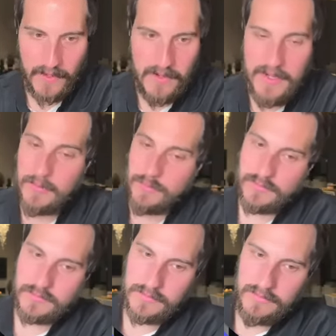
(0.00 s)
Now,
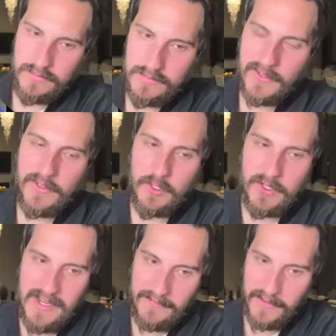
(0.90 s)
if I
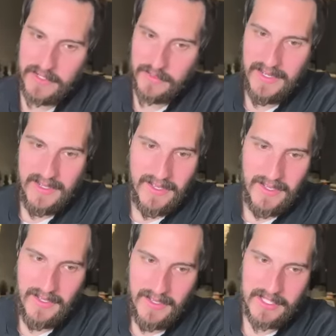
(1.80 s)
look at Netflix, right,
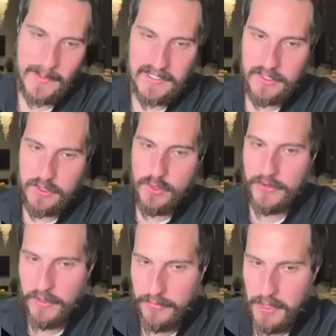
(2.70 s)
expected to do
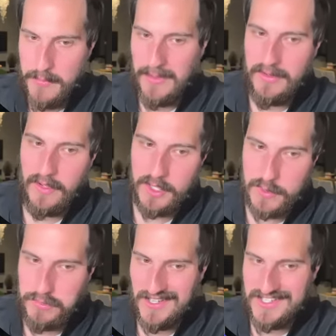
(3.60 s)
$33 billion
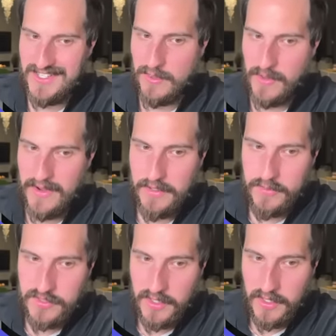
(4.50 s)
plus in
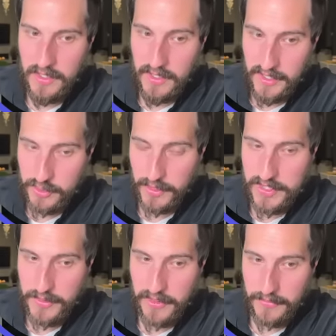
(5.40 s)
revenues in
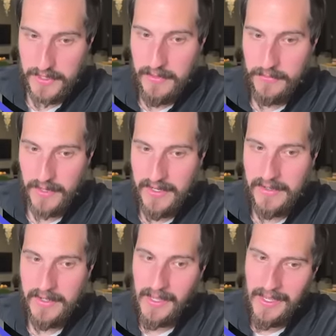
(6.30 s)
2023, right?
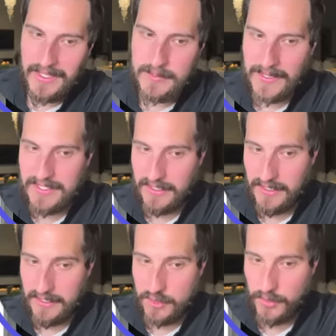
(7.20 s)

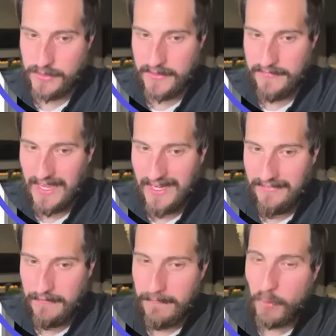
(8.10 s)
Expected in
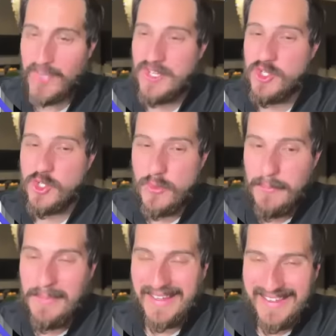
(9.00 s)
2025,
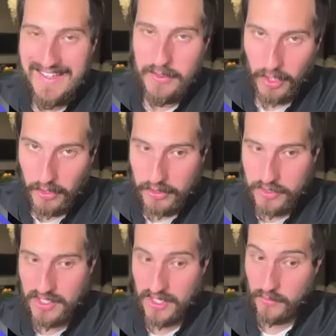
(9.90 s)
$42
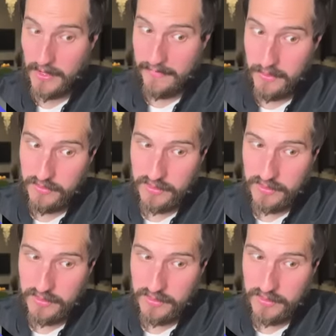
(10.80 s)
billion in revenues.